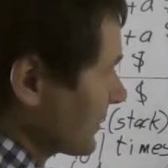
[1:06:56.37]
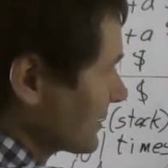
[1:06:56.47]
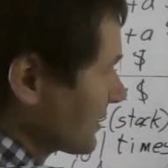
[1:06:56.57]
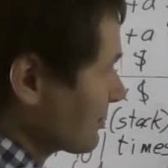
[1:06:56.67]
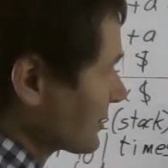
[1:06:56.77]

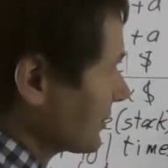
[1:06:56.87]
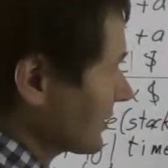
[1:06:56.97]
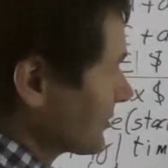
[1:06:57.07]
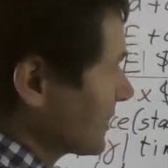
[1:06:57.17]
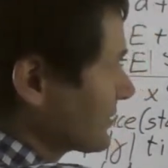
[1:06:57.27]
this
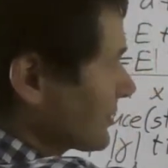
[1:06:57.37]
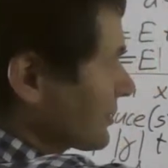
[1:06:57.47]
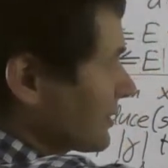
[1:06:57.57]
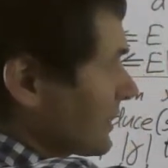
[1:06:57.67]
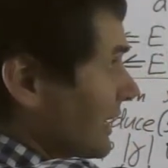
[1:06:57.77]
epsilon
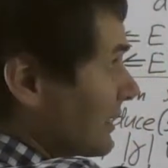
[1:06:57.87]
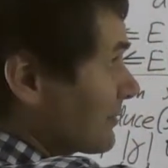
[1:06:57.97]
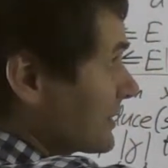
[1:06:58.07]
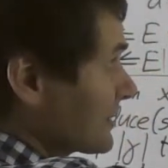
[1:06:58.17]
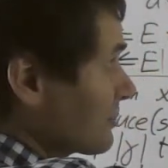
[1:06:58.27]
transition, I have
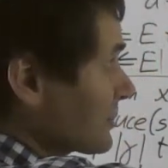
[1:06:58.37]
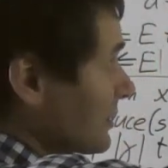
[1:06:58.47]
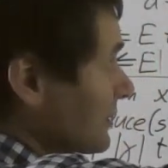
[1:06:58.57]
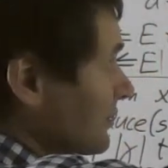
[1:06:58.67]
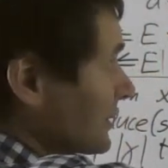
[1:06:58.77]
this
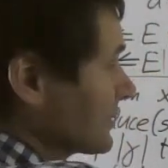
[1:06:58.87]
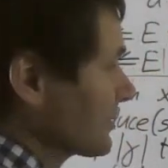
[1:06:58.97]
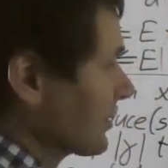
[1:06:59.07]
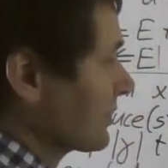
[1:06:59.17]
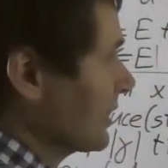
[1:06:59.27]
epsilon
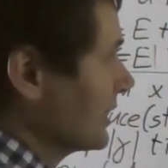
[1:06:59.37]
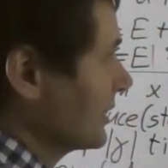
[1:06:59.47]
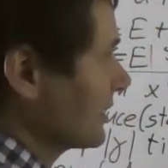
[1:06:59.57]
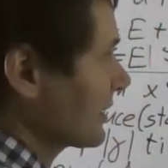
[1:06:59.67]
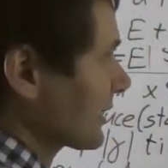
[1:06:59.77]
transition
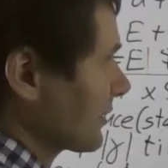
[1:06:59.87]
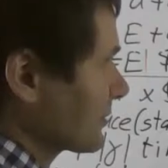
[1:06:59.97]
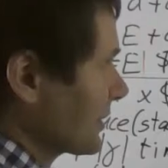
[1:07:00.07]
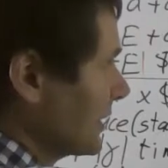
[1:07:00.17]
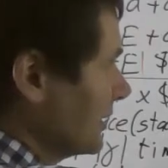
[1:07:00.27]
that
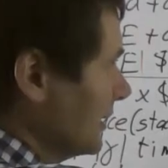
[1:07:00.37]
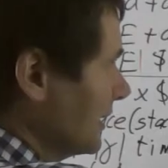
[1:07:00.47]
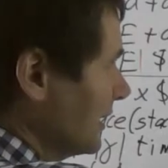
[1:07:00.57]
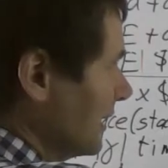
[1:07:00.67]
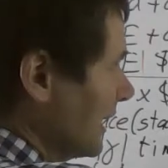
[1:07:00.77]
goes here.
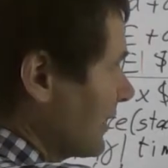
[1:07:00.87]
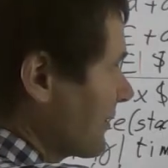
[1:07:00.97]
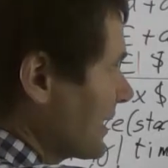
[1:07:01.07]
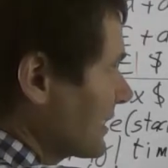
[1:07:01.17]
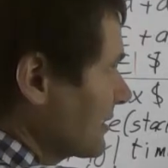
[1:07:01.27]
And
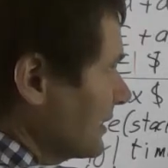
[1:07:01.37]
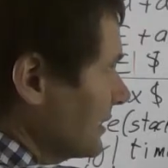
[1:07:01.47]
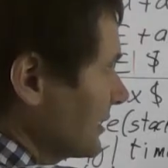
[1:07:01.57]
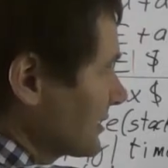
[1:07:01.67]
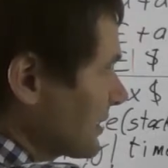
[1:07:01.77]
then
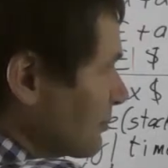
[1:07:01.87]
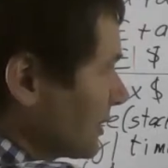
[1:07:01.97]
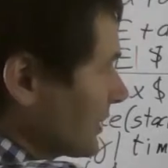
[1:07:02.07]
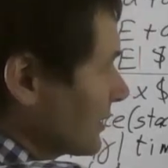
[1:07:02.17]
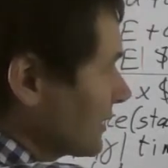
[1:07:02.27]

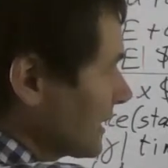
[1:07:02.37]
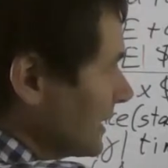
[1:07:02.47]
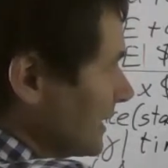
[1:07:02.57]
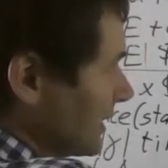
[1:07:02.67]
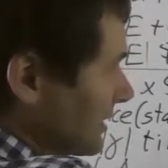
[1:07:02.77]

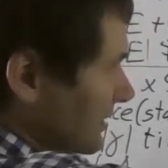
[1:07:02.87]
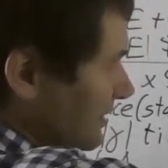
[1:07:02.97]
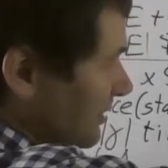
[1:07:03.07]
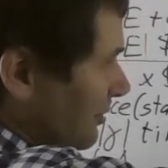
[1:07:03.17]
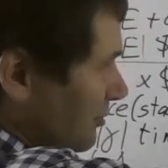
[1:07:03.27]
similarly,
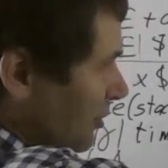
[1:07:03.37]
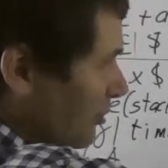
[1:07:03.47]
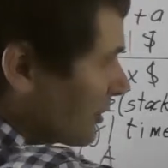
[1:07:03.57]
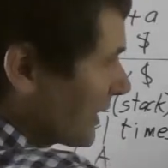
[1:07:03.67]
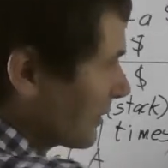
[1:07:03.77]

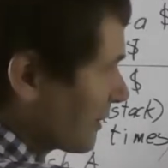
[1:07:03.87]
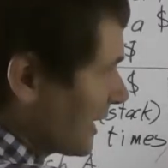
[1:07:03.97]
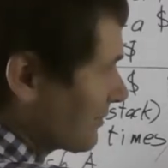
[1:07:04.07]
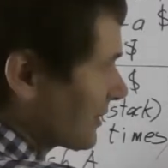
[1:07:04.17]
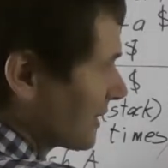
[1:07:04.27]
normally I would
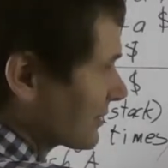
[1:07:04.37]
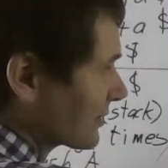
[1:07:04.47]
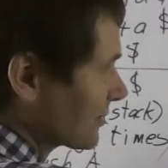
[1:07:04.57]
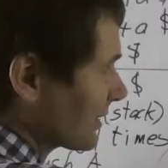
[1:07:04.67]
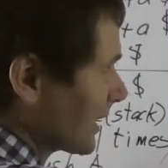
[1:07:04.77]
have
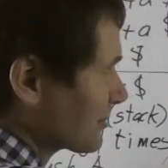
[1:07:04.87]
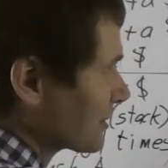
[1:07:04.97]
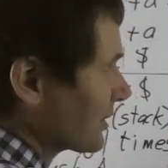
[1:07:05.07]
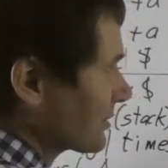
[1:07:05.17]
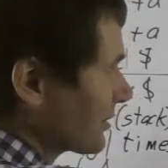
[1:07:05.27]
another epsilon